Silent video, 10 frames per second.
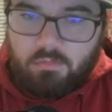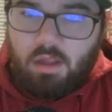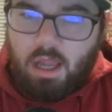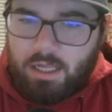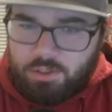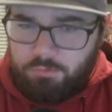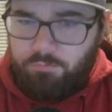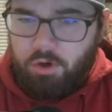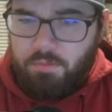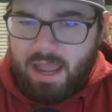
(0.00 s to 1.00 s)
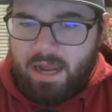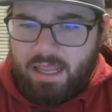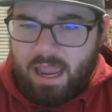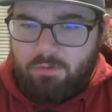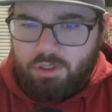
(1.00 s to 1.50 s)
240 batting
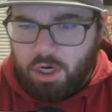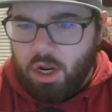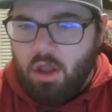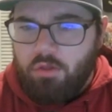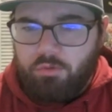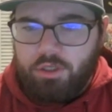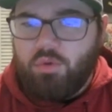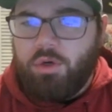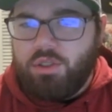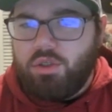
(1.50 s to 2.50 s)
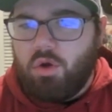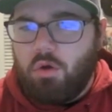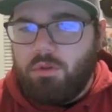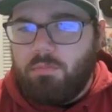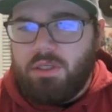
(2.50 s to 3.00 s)
average, 322
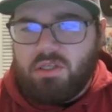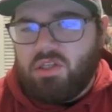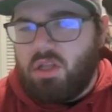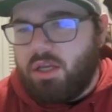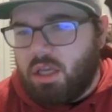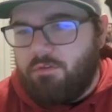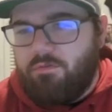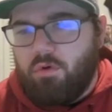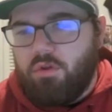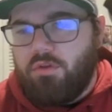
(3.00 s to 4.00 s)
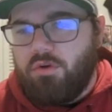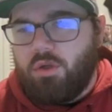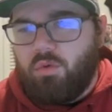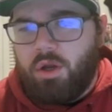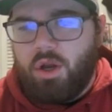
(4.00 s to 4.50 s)
OBP, slugging of
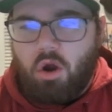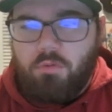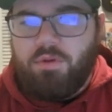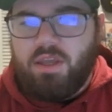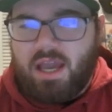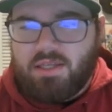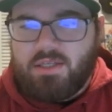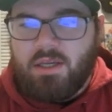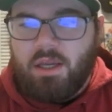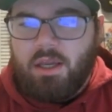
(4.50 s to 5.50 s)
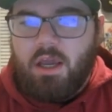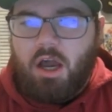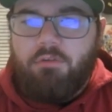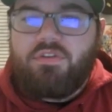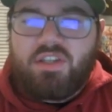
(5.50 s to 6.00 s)
431, OPS
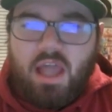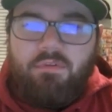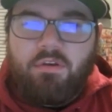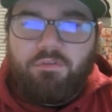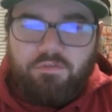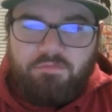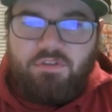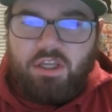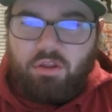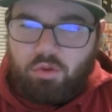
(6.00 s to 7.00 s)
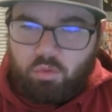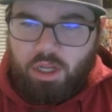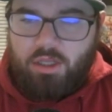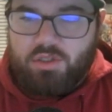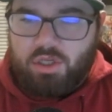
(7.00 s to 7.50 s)
of
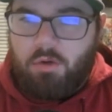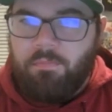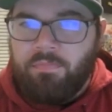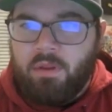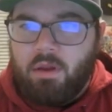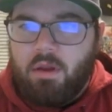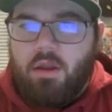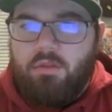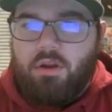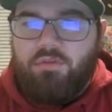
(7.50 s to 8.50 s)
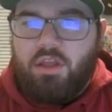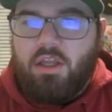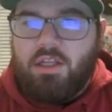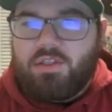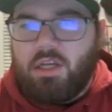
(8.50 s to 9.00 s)
753. So they're
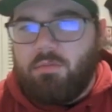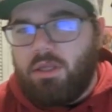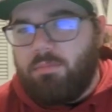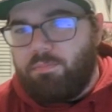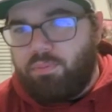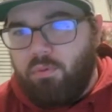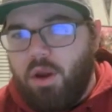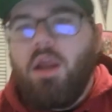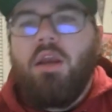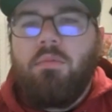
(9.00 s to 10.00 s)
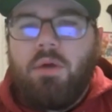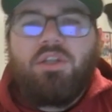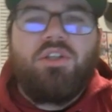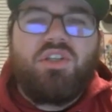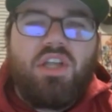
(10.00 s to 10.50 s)
thinking it's going to be pretty
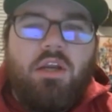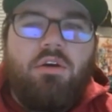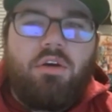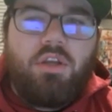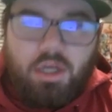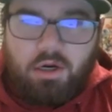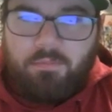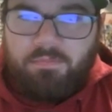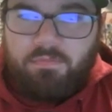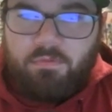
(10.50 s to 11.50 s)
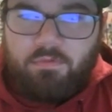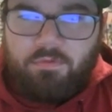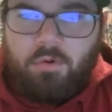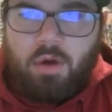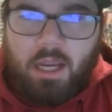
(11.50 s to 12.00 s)
much a standard year
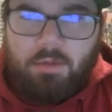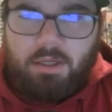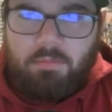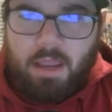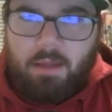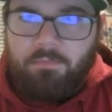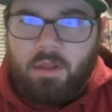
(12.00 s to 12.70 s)
for Ryan McMahon.